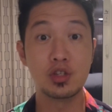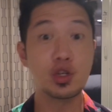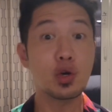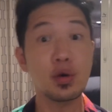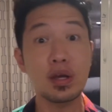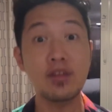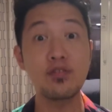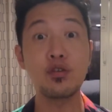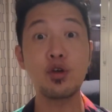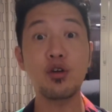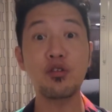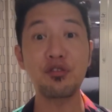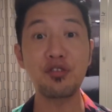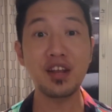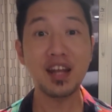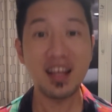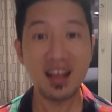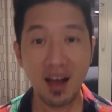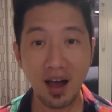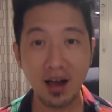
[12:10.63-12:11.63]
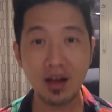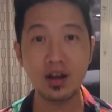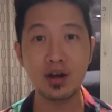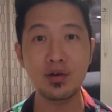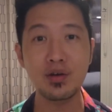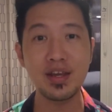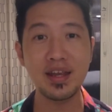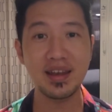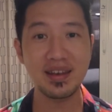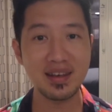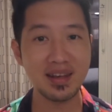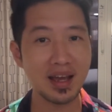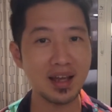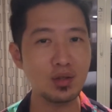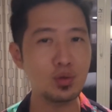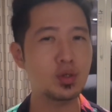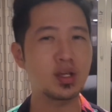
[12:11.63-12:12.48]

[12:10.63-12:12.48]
So if you're feeling hungry at night,